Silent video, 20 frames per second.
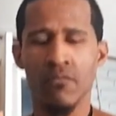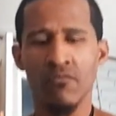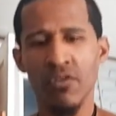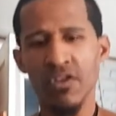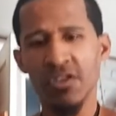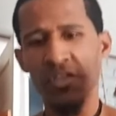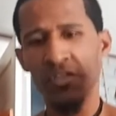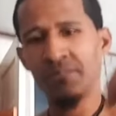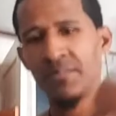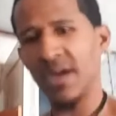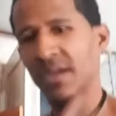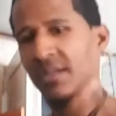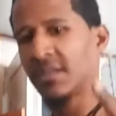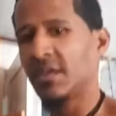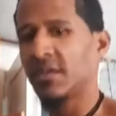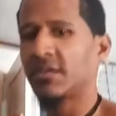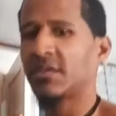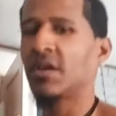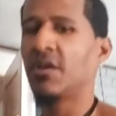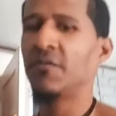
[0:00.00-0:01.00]
Respect
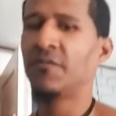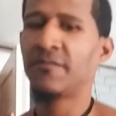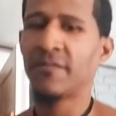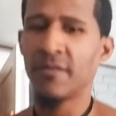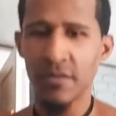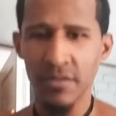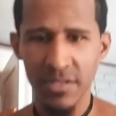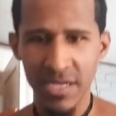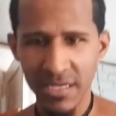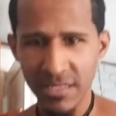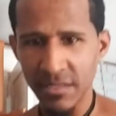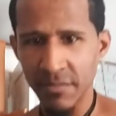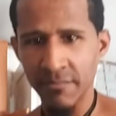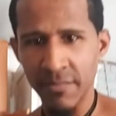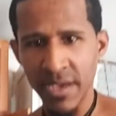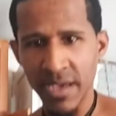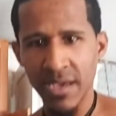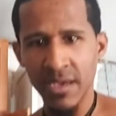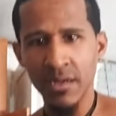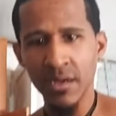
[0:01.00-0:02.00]
yourself first as a
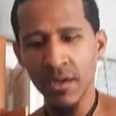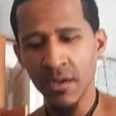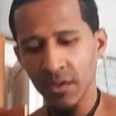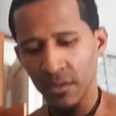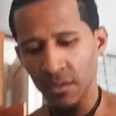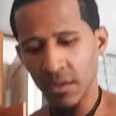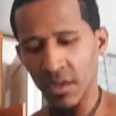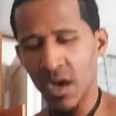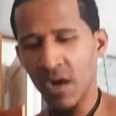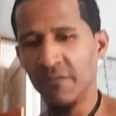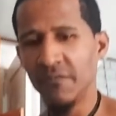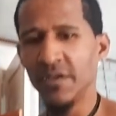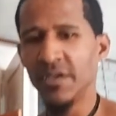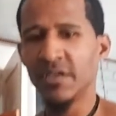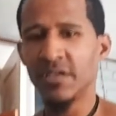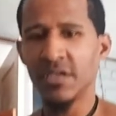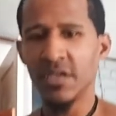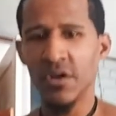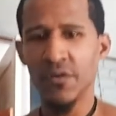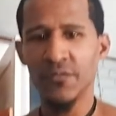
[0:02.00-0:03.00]
man. Love
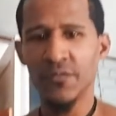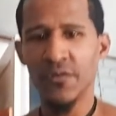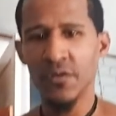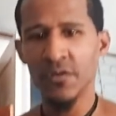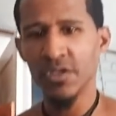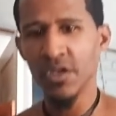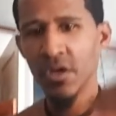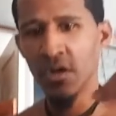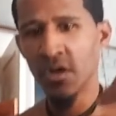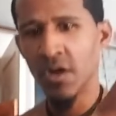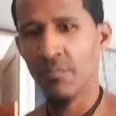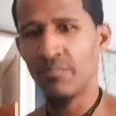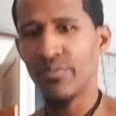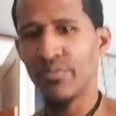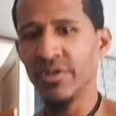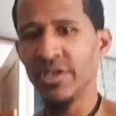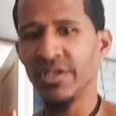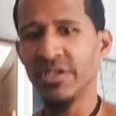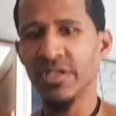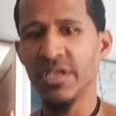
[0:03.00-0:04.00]
yourself first.
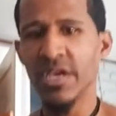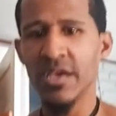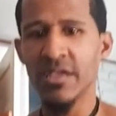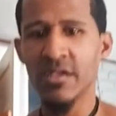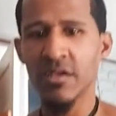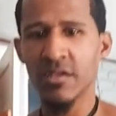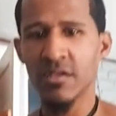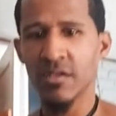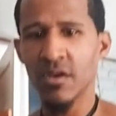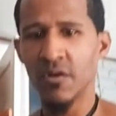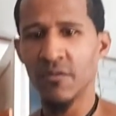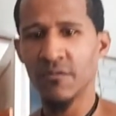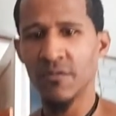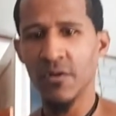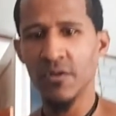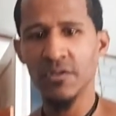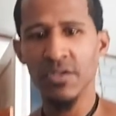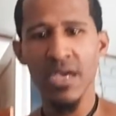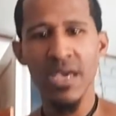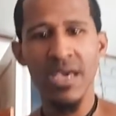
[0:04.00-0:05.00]
Appreciate yourself
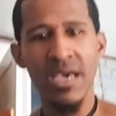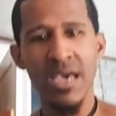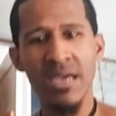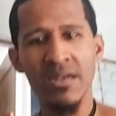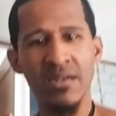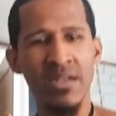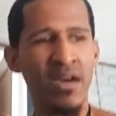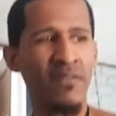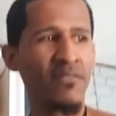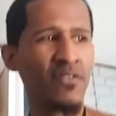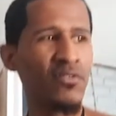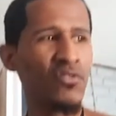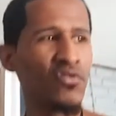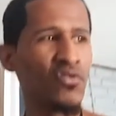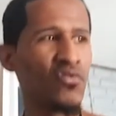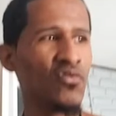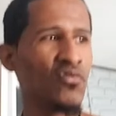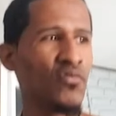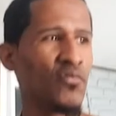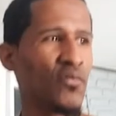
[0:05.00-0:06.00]
first. And never
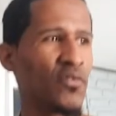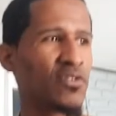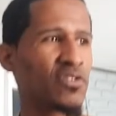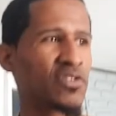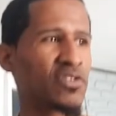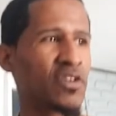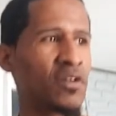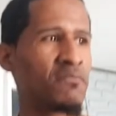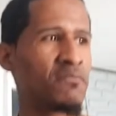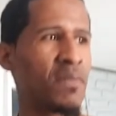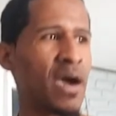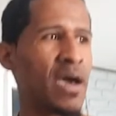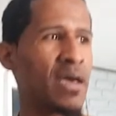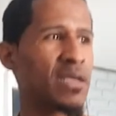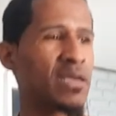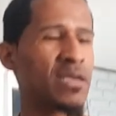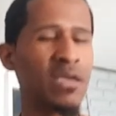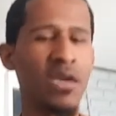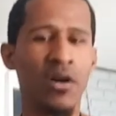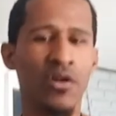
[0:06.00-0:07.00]
do for
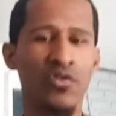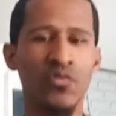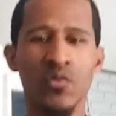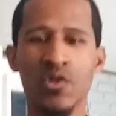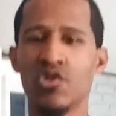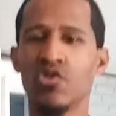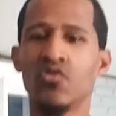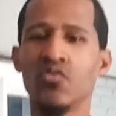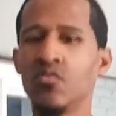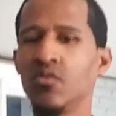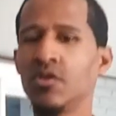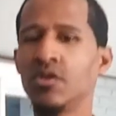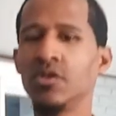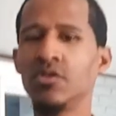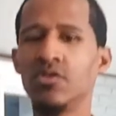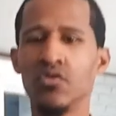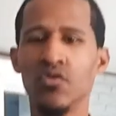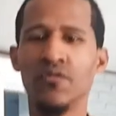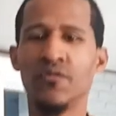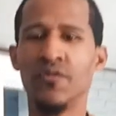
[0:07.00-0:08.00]
somebody else what you
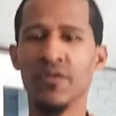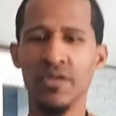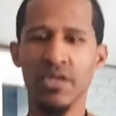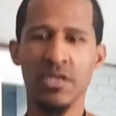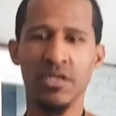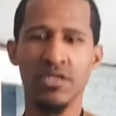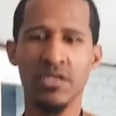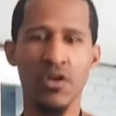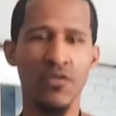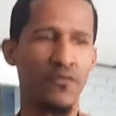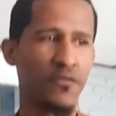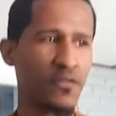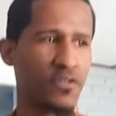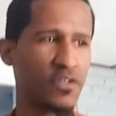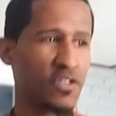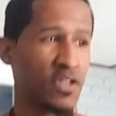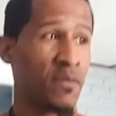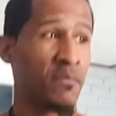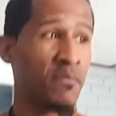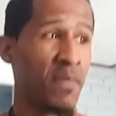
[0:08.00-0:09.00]
wouldn't do for yourself, for
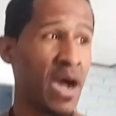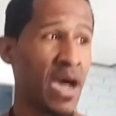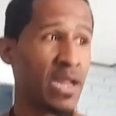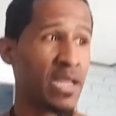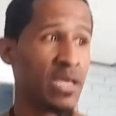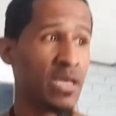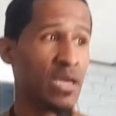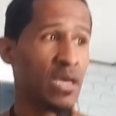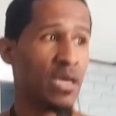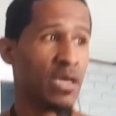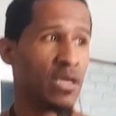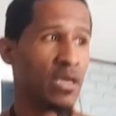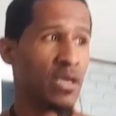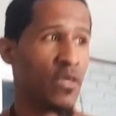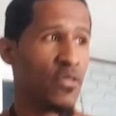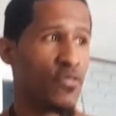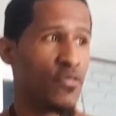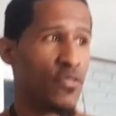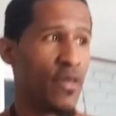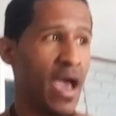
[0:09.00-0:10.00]
somebody
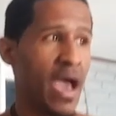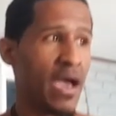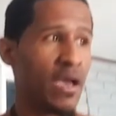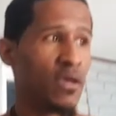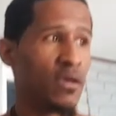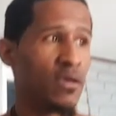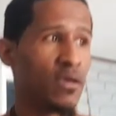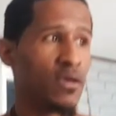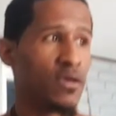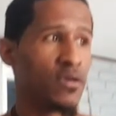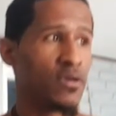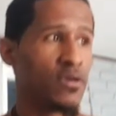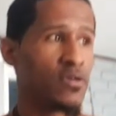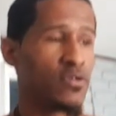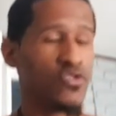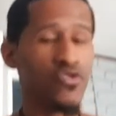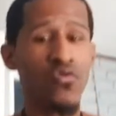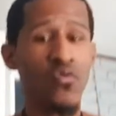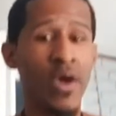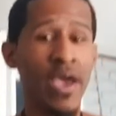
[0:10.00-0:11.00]
that
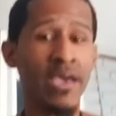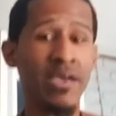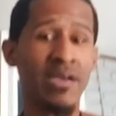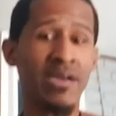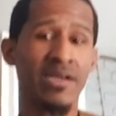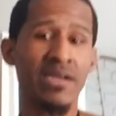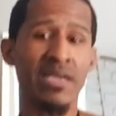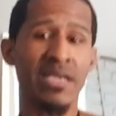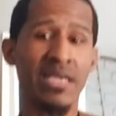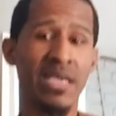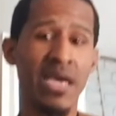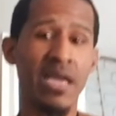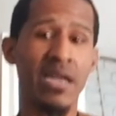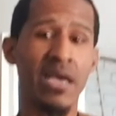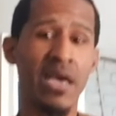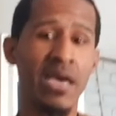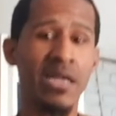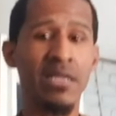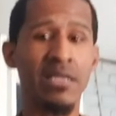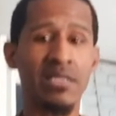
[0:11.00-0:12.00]
you ain't gonna
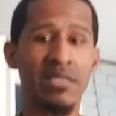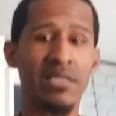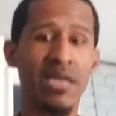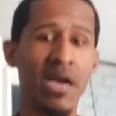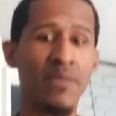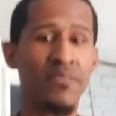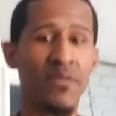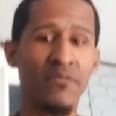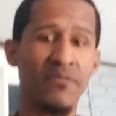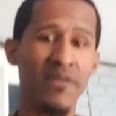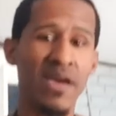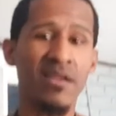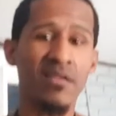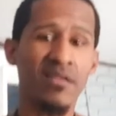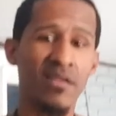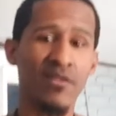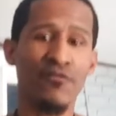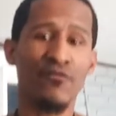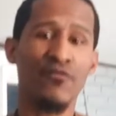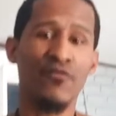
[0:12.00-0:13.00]
get any type of
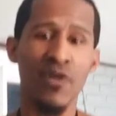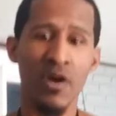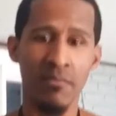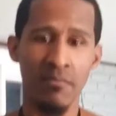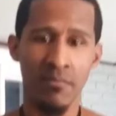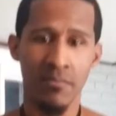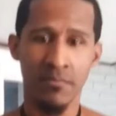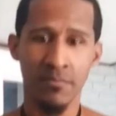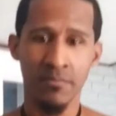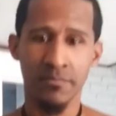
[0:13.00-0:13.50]
anything from.